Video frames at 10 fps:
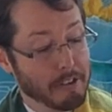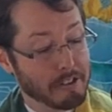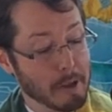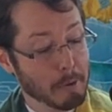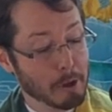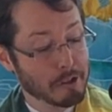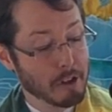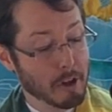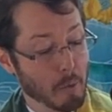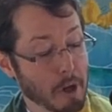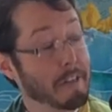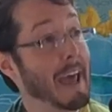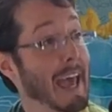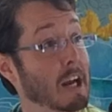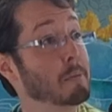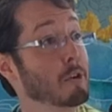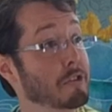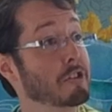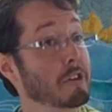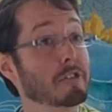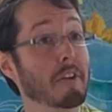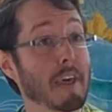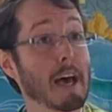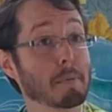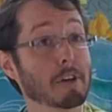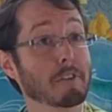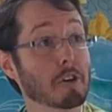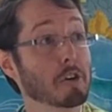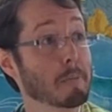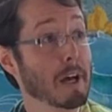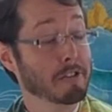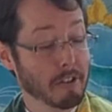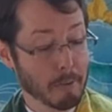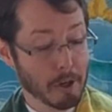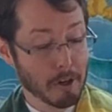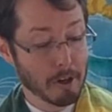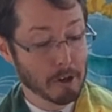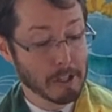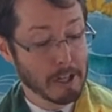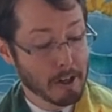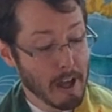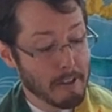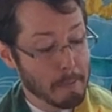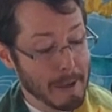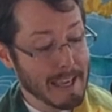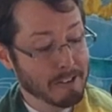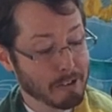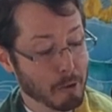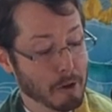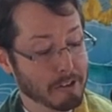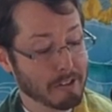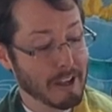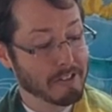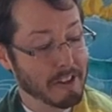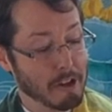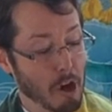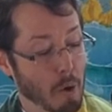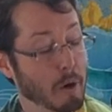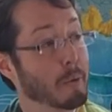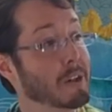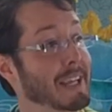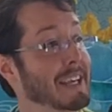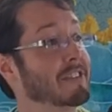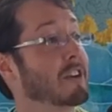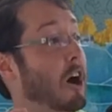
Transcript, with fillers: Similar to one of the animals used in the Epic of Gilgamesh that we heard earlier, the P Source says that Noah released